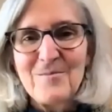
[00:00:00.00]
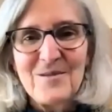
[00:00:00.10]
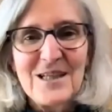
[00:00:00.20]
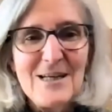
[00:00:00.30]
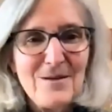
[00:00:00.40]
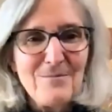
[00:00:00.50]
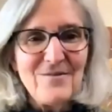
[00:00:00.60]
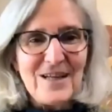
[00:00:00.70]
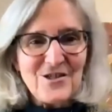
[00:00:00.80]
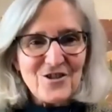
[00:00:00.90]
keeping me
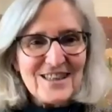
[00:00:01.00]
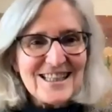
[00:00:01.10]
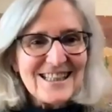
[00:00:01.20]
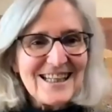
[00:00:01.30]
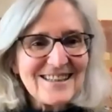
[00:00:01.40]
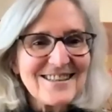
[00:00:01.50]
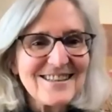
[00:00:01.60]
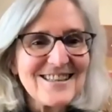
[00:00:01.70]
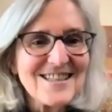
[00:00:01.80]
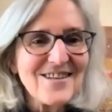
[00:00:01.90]
ventrally
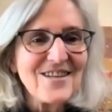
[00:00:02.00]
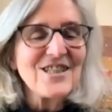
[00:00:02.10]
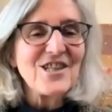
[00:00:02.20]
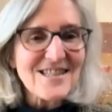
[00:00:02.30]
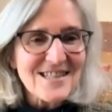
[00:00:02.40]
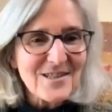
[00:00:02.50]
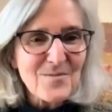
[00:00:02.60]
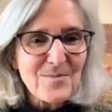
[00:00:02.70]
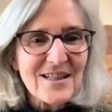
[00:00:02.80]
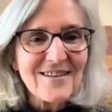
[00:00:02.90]
connected. So, and Jessica's
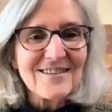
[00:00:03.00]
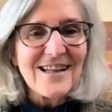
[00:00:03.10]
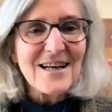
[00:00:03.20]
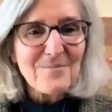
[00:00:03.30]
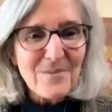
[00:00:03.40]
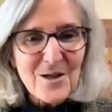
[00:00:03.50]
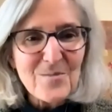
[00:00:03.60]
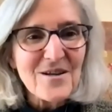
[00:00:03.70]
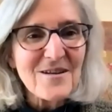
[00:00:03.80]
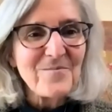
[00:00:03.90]
been on a lot, and
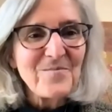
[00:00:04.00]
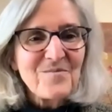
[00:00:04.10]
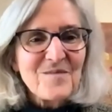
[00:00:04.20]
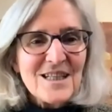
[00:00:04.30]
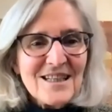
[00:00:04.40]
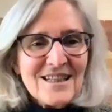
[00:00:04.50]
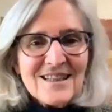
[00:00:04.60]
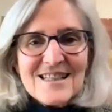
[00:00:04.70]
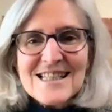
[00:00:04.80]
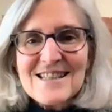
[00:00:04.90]
Barbara.
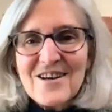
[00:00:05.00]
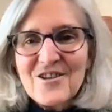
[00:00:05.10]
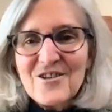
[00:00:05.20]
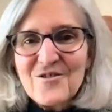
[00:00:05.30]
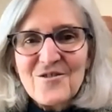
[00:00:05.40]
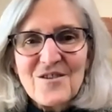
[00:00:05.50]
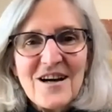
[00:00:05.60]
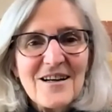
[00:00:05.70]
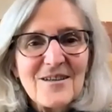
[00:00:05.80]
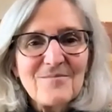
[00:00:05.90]
So,
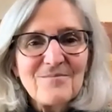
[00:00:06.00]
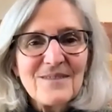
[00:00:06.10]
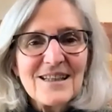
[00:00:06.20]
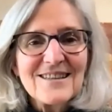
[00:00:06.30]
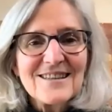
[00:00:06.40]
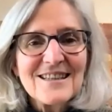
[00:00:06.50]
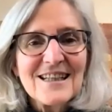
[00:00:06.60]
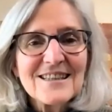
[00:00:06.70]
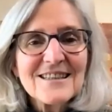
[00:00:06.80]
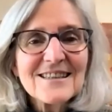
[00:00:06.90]
and
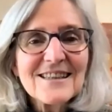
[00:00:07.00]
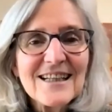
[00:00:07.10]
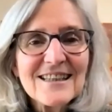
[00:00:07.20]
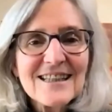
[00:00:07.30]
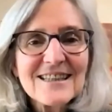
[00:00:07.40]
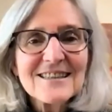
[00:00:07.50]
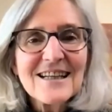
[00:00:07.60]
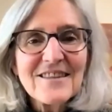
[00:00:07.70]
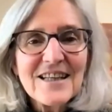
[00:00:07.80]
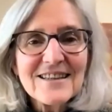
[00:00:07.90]
Delilah, I
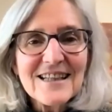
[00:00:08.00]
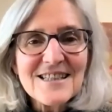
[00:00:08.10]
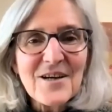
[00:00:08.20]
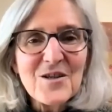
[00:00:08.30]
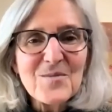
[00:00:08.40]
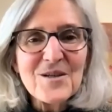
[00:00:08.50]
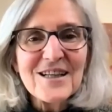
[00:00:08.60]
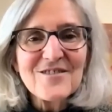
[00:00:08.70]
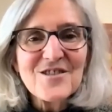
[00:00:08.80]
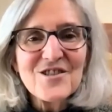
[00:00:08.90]
think that's how you
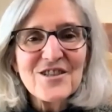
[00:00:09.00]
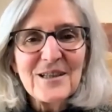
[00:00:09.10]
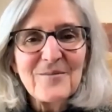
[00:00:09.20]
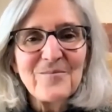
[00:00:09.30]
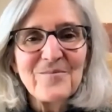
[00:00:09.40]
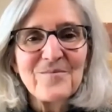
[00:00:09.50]
pronounce your name.